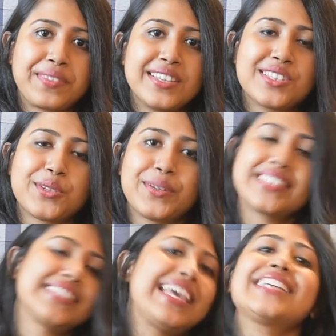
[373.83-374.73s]
So it's
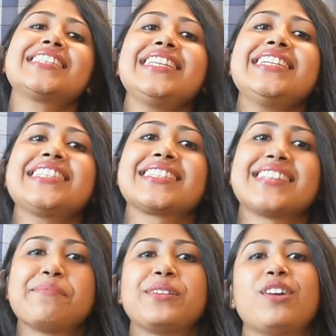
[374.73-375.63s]
an excellent
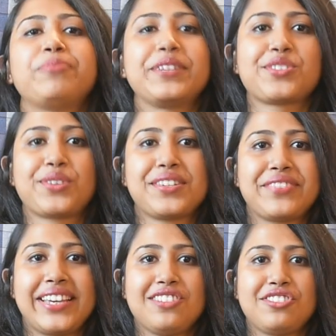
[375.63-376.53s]
example of
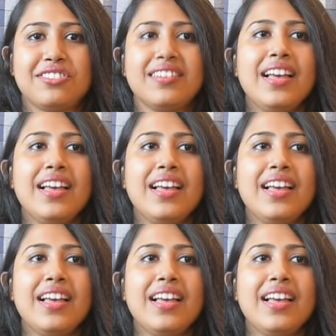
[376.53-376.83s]
personification.